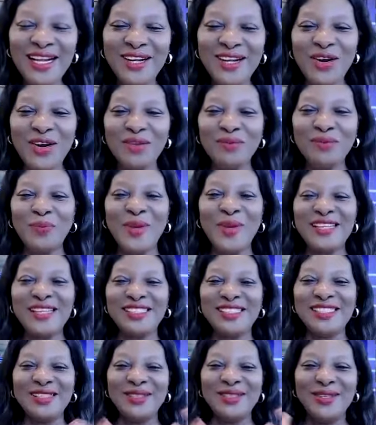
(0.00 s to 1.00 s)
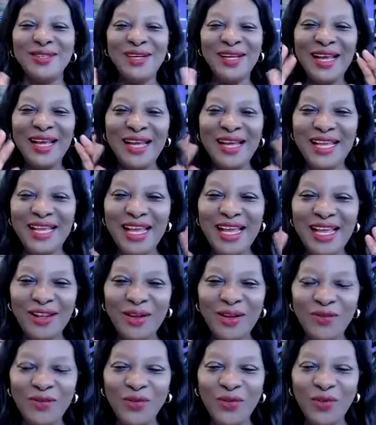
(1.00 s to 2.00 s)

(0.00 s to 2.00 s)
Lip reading: God bless you, and I love